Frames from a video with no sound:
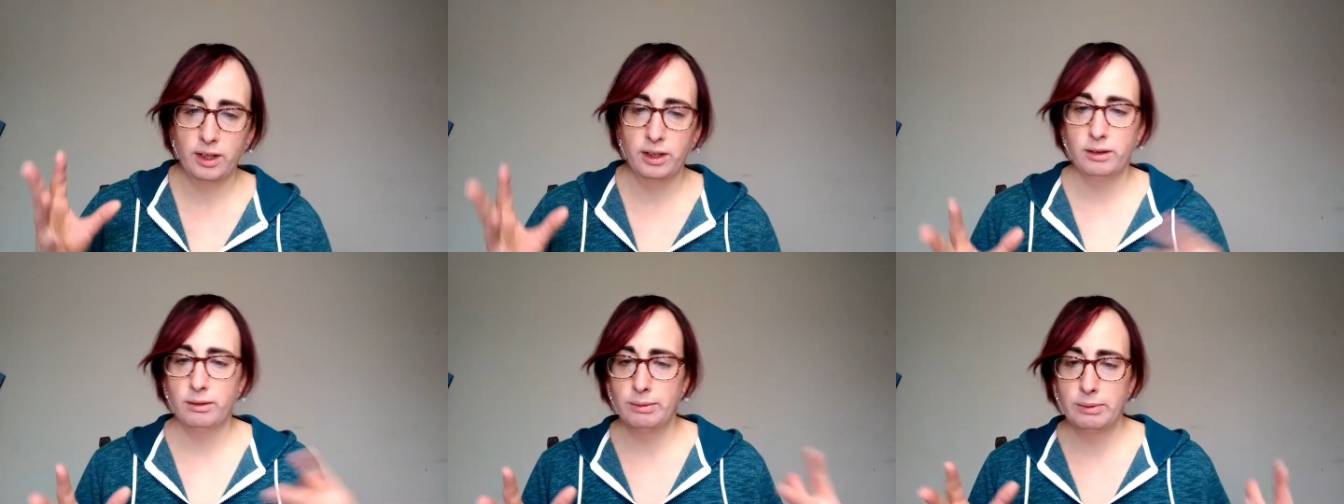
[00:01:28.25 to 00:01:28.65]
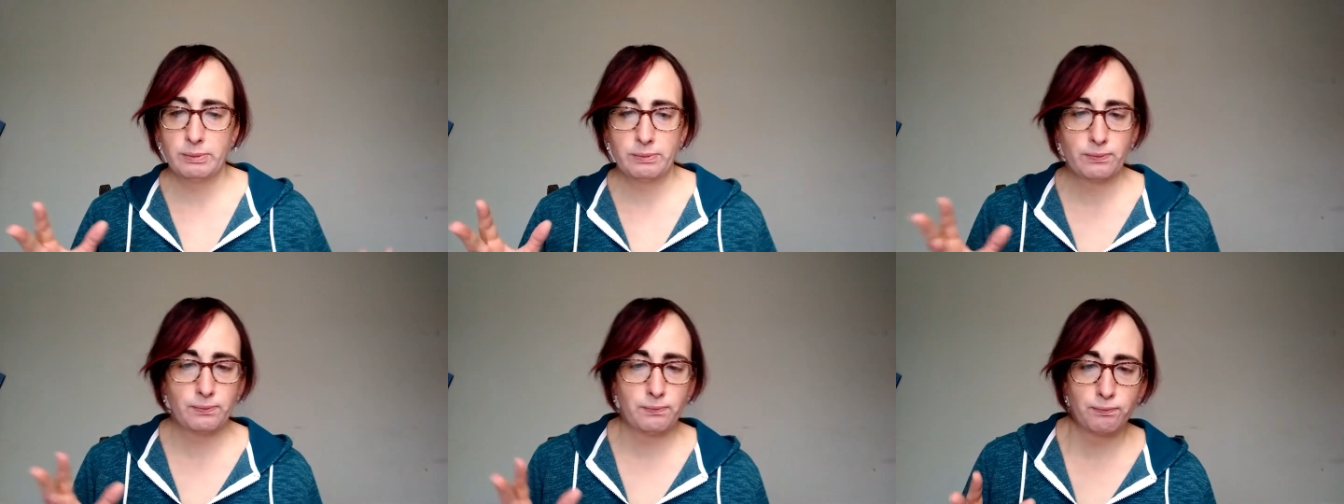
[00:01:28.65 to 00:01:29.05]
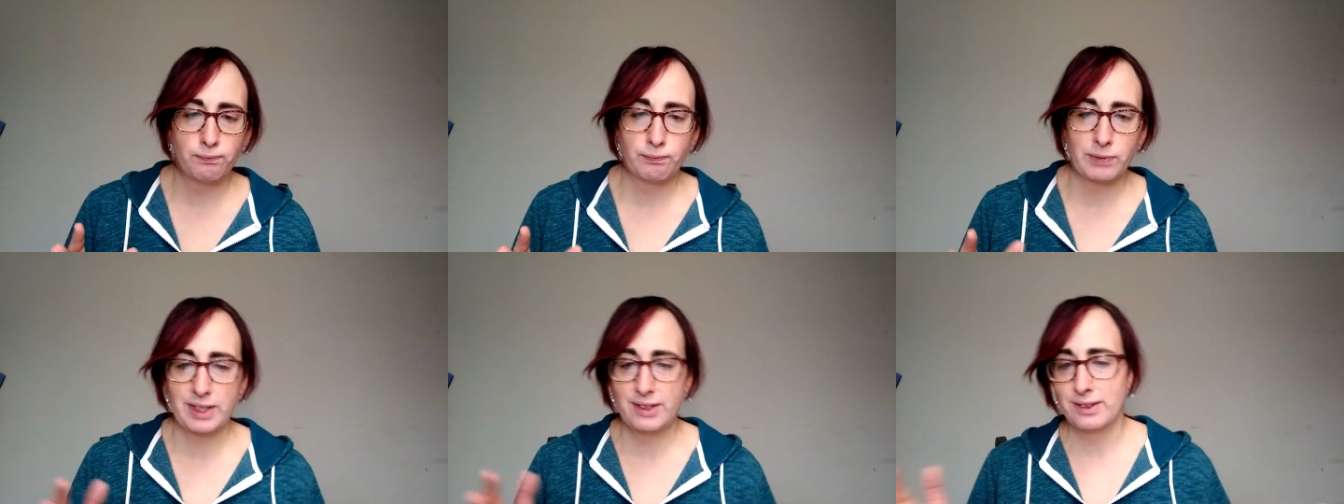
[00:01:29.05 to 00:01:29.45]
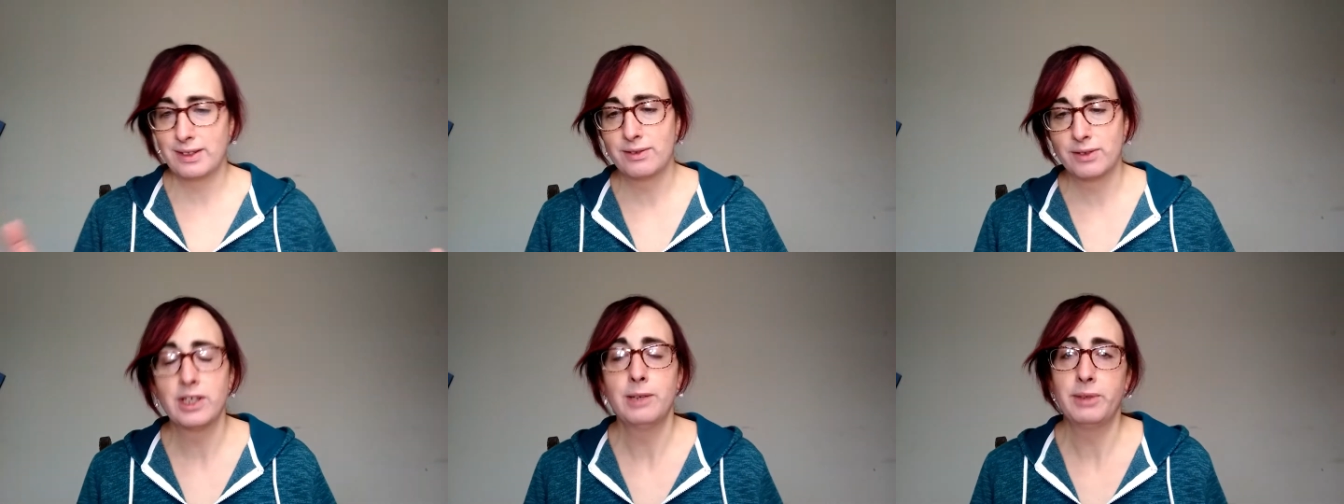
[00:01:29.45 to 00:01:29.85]
It's
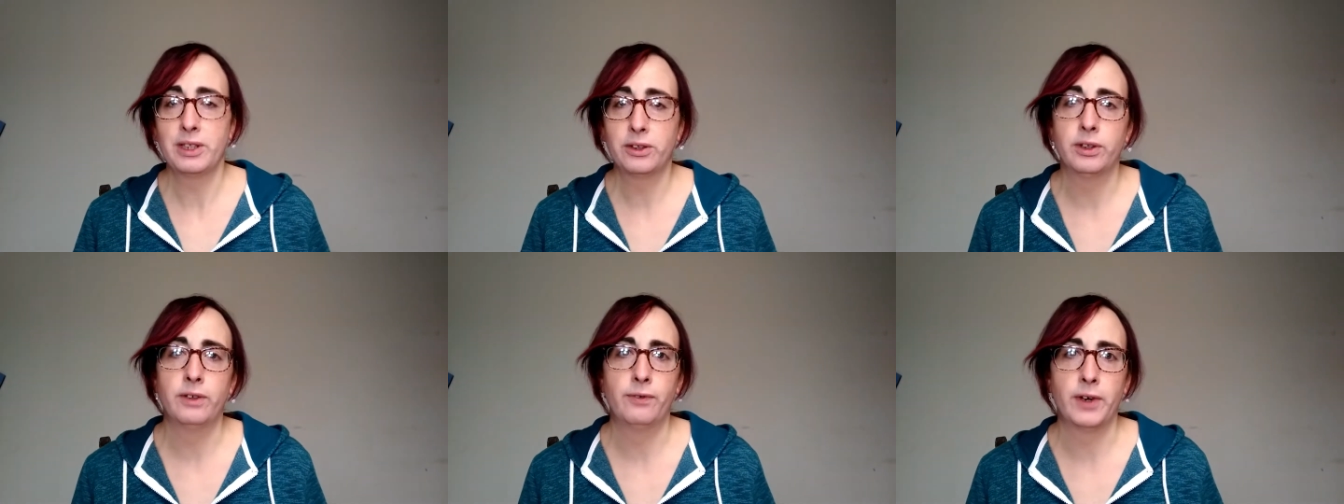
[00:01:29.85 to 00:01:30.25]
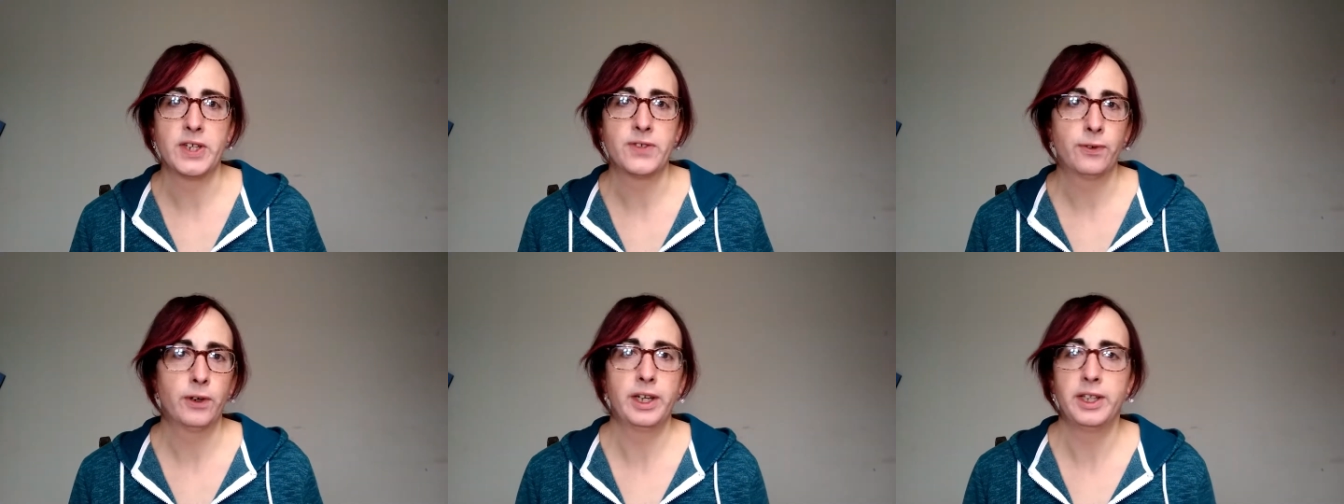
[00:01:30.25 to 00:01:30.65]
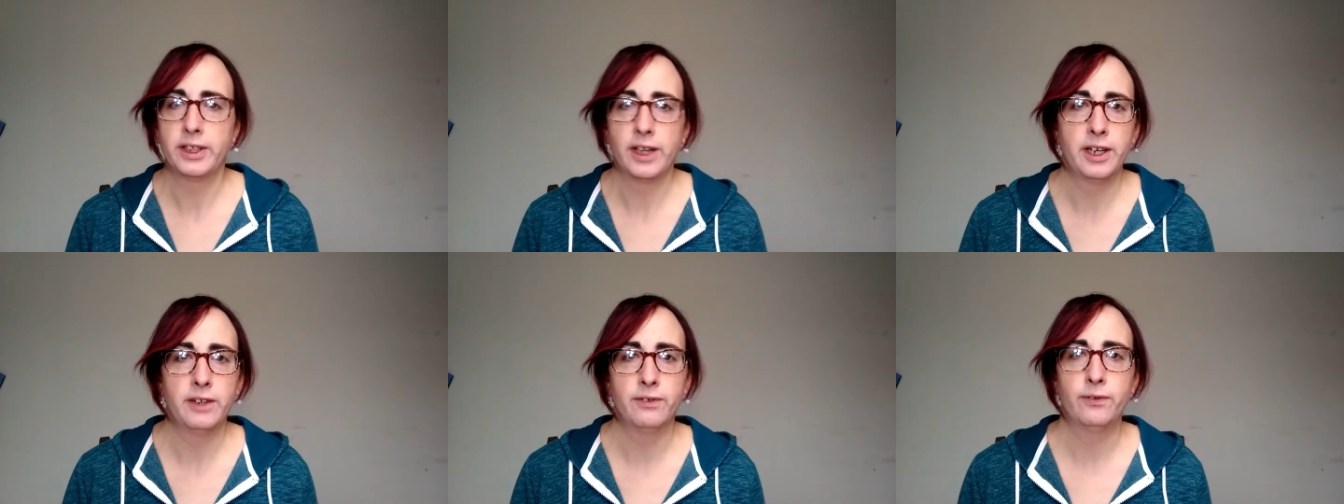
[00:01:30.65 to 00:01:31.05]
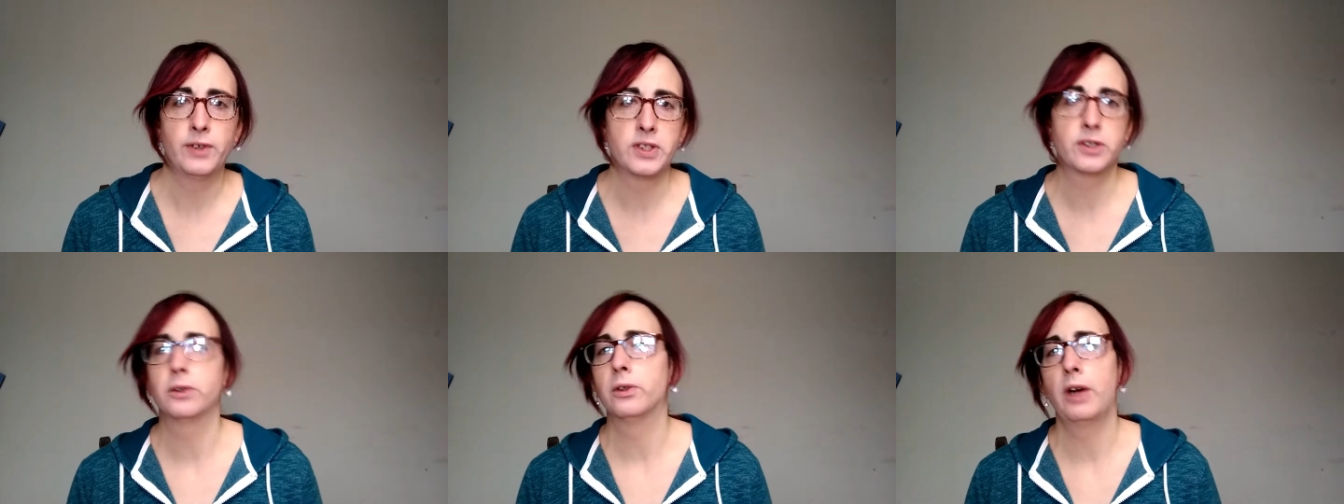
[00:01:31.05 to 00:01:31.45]
going to be good advice for any kind of
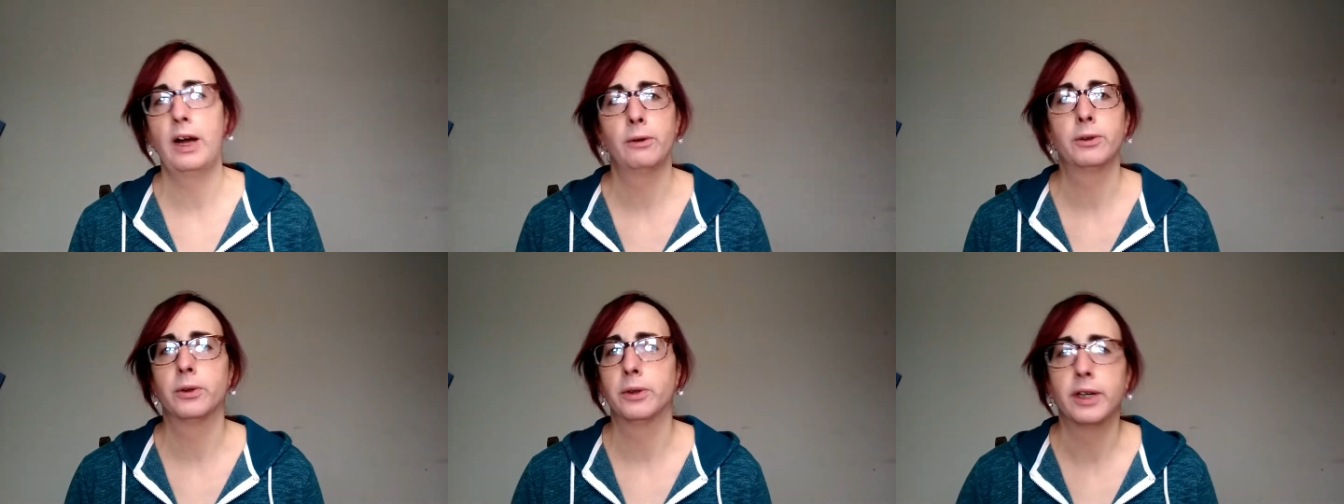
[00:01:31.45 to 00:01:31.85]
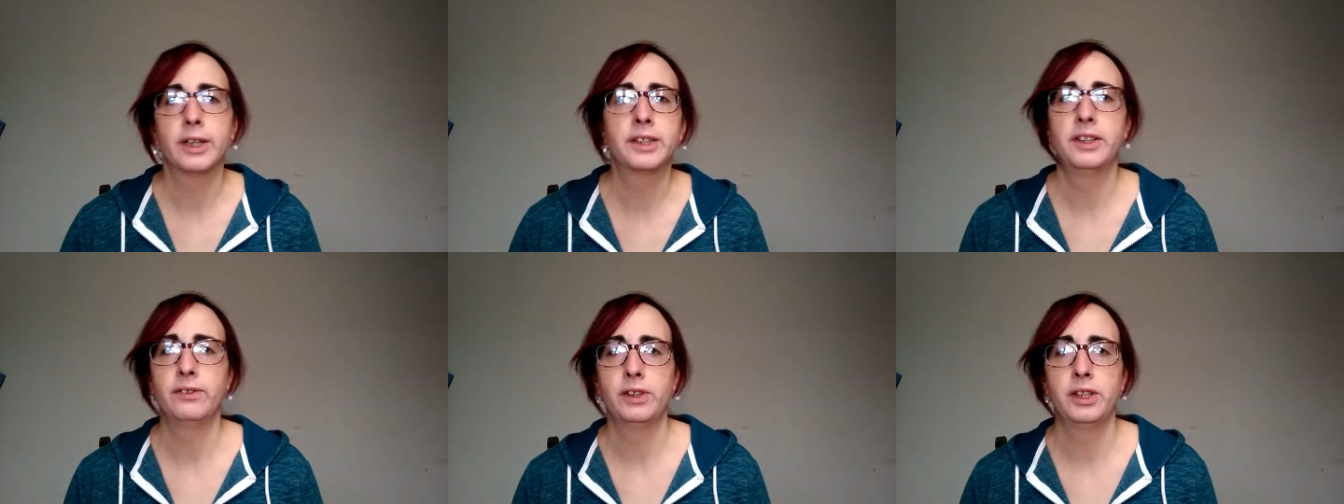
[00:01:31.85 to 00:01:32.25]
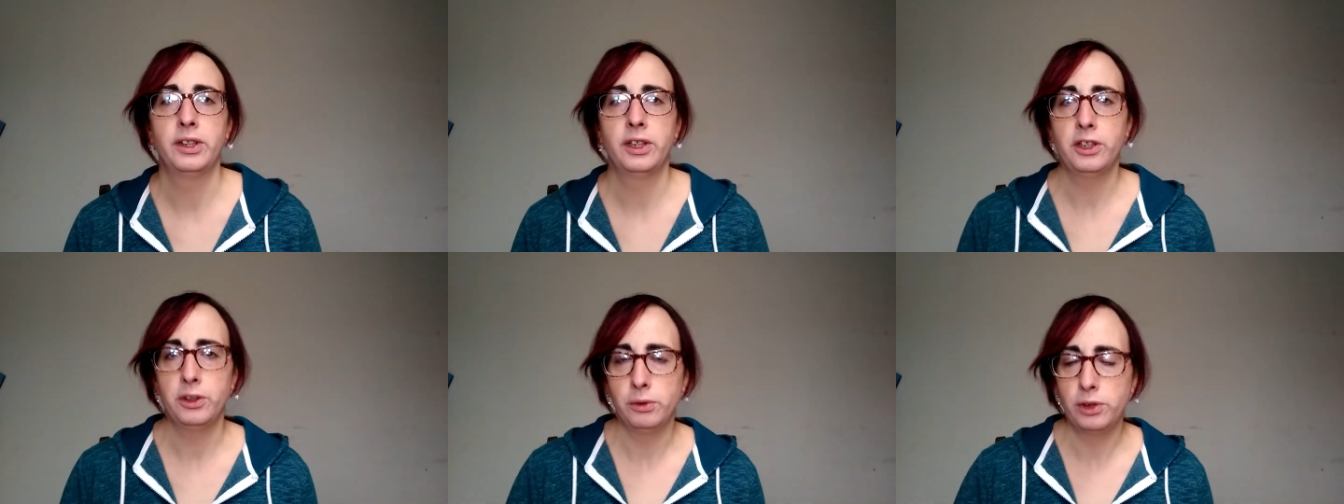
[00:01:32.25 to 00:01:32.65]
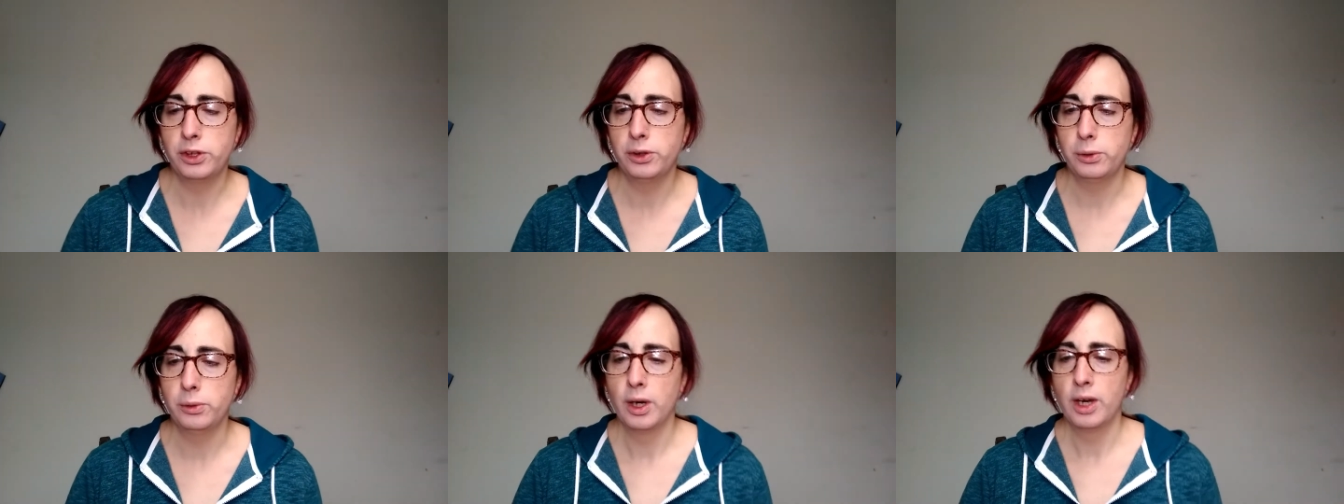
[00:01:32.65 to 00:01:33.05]
physical outdoor activity that you
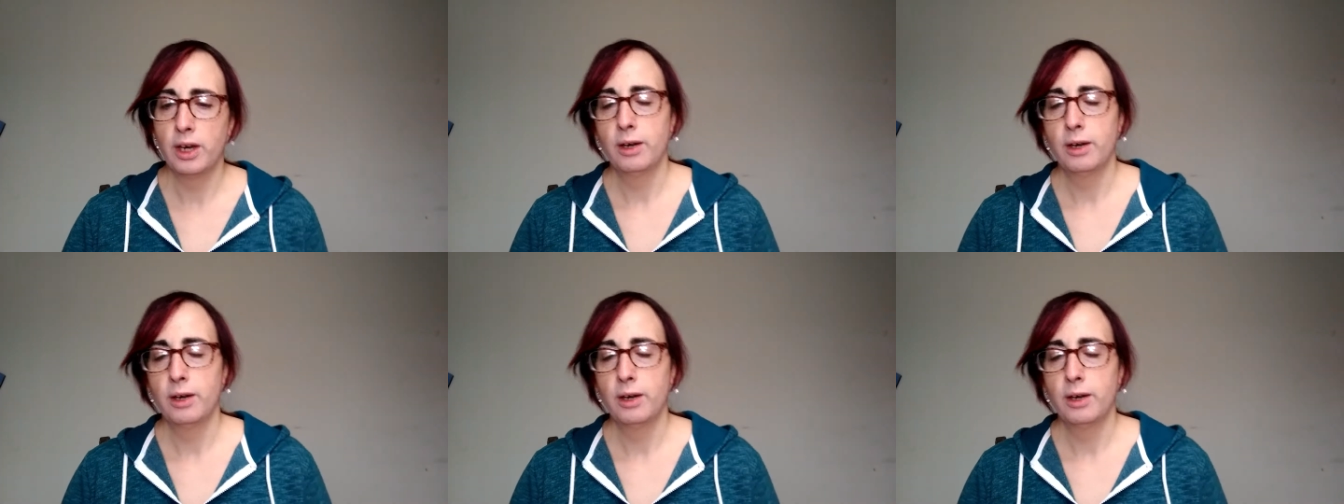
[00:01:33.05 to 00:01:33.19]
do.